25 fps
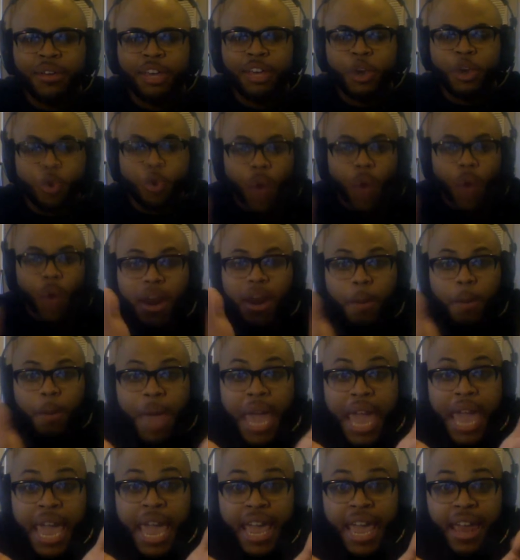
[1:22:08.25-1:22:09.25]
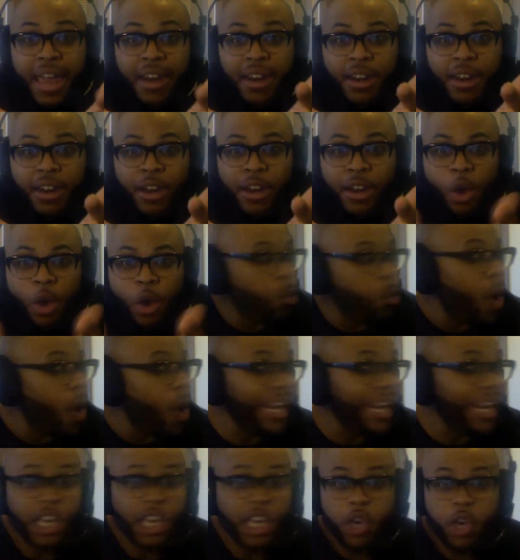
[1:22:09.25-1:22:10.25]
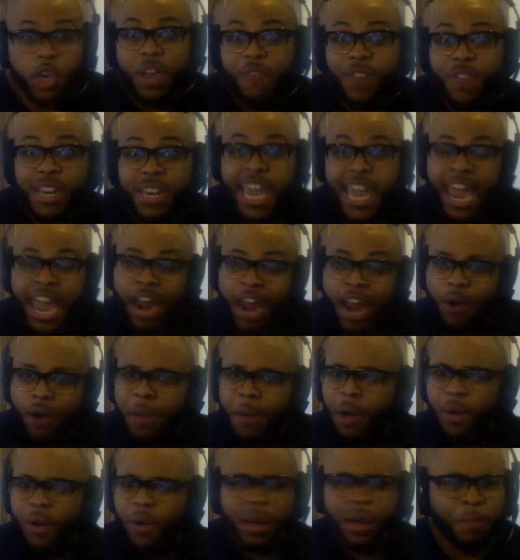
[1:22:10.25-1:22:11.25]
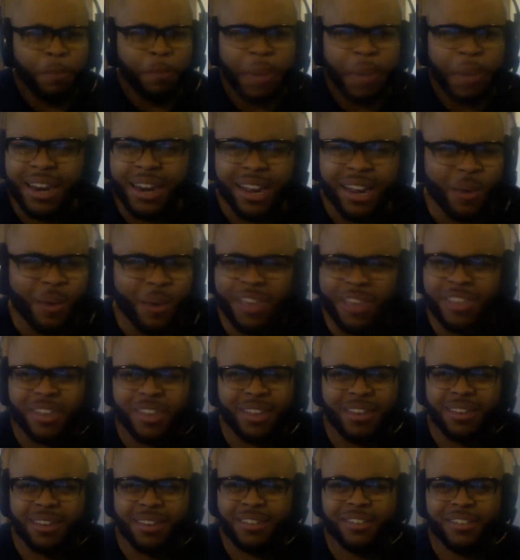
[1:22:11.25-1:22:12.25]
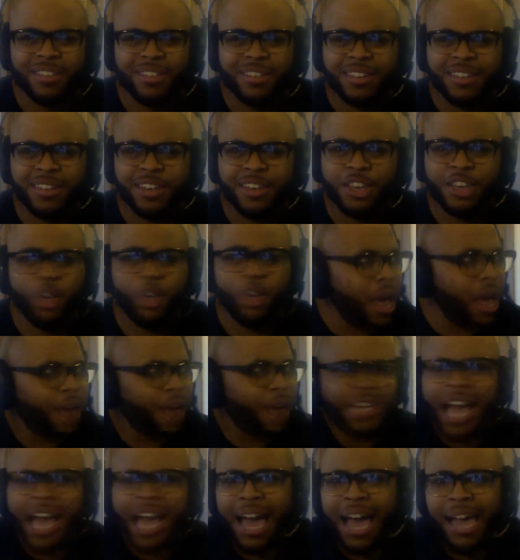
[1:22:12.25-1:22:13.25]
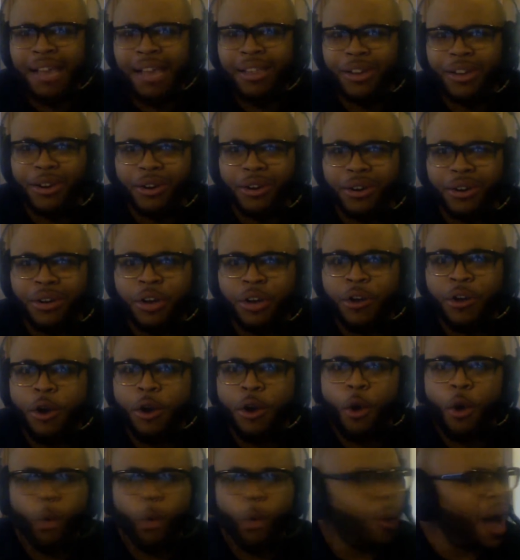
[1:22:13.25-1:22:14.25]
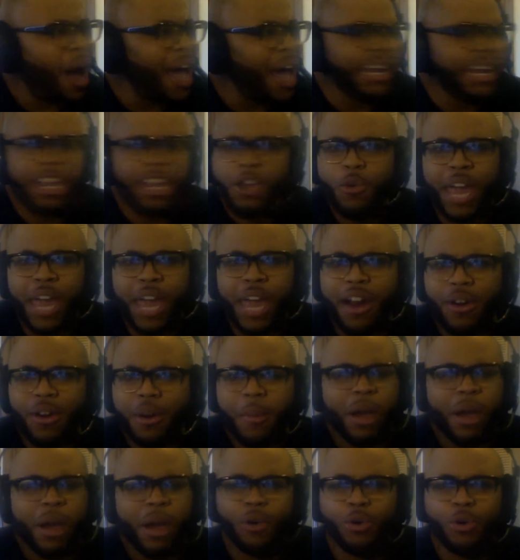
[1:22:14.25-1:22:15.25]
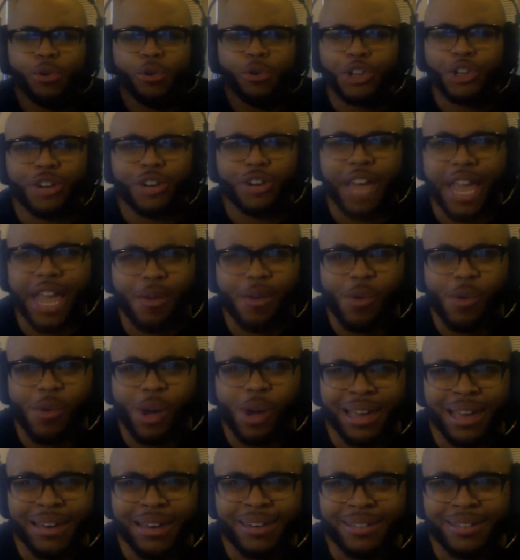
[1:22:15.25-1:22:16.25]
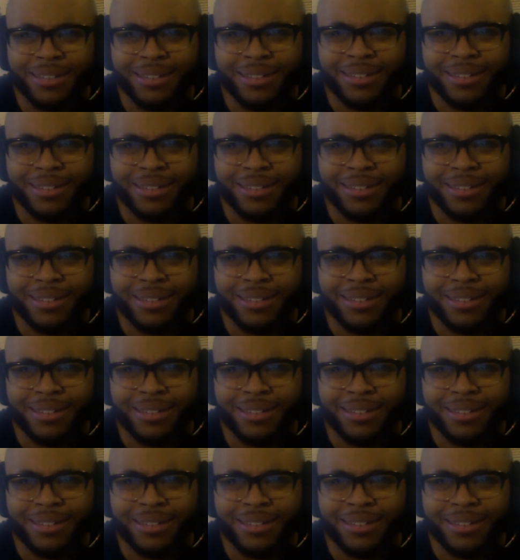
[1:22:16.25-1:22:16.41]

You got a man. Why do you even care about competing with it? You have Tyler. Why do you care about who's your day one?